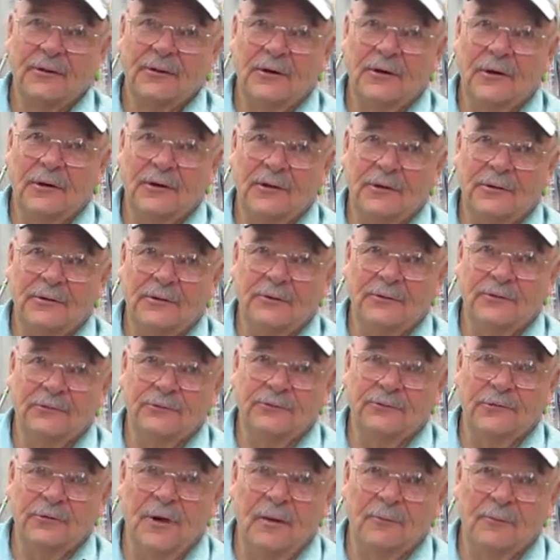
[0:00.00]
All you do
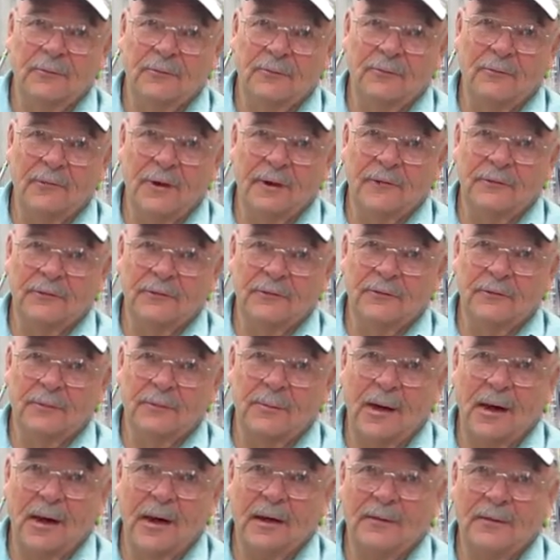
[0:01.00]
is drop your weight to the
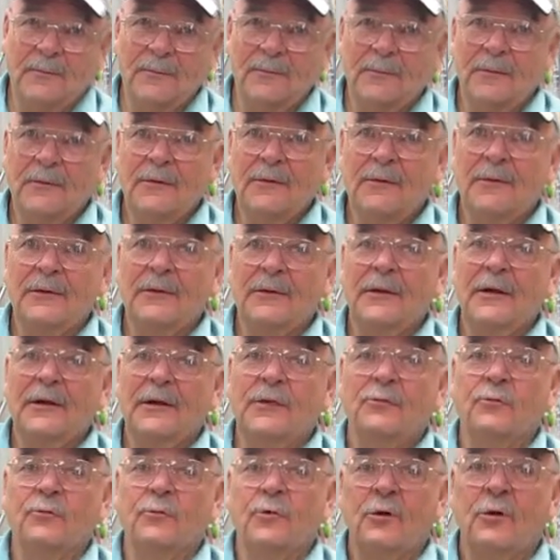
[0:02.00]
bottom,
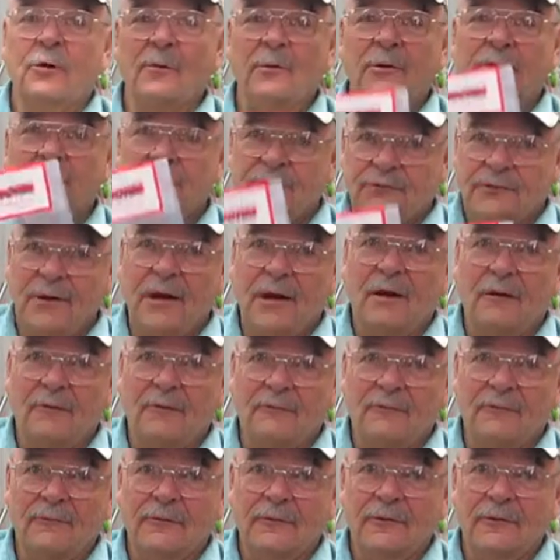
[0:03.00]
and the worm
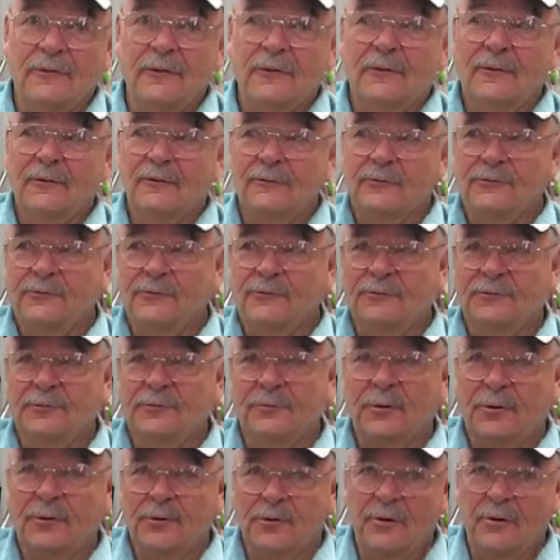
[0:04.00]
itself, just
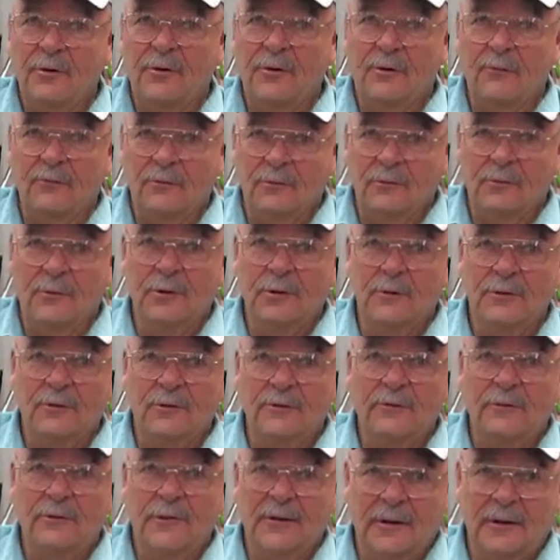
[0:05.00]
from the current, will
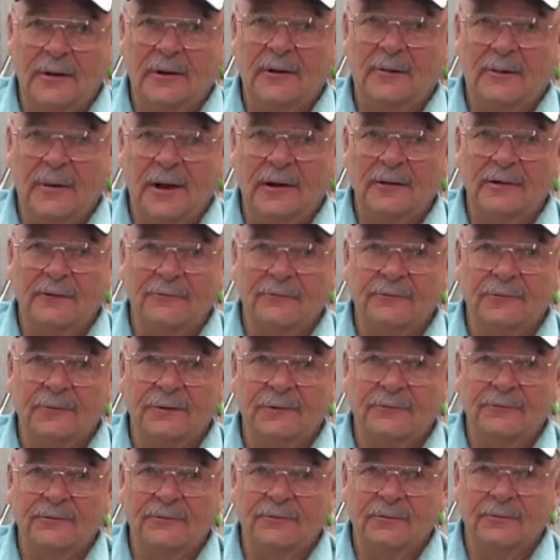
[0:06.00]
move, and that'll make the
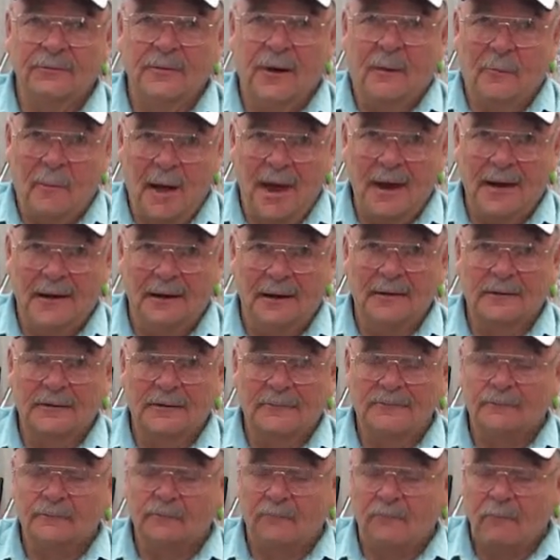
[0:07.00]
fish bite it.
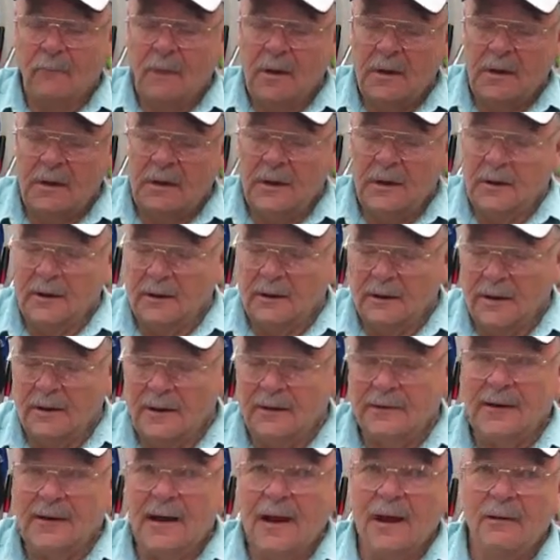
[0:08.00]
A lot
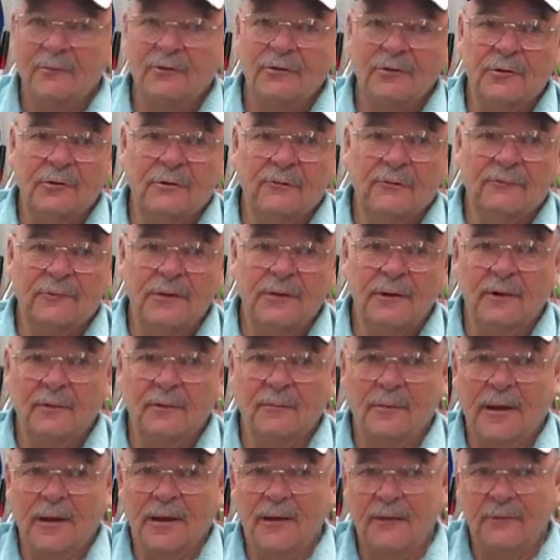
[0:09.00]
of times you don't feel a
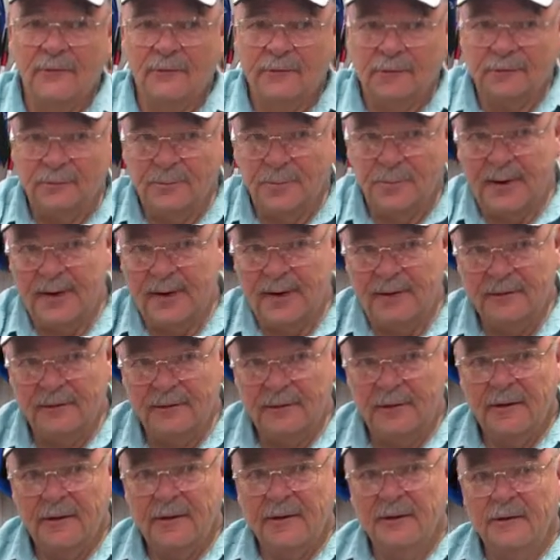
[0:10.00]
bite on this bait.
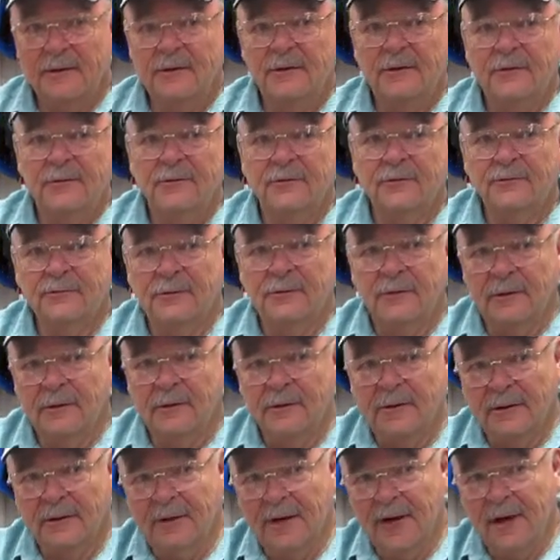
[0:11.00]
You just feel a
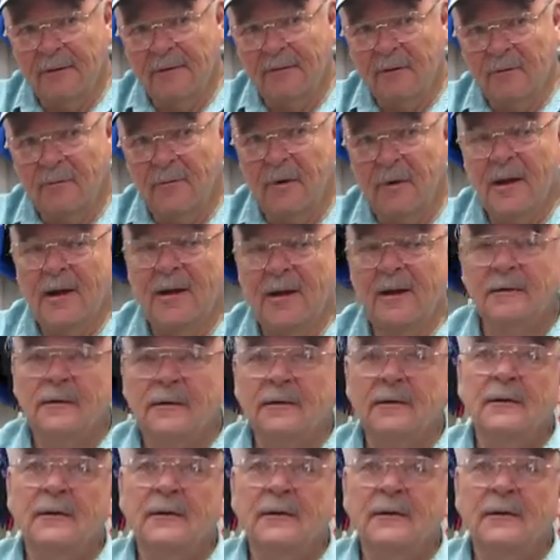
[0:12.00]
little heavy weight,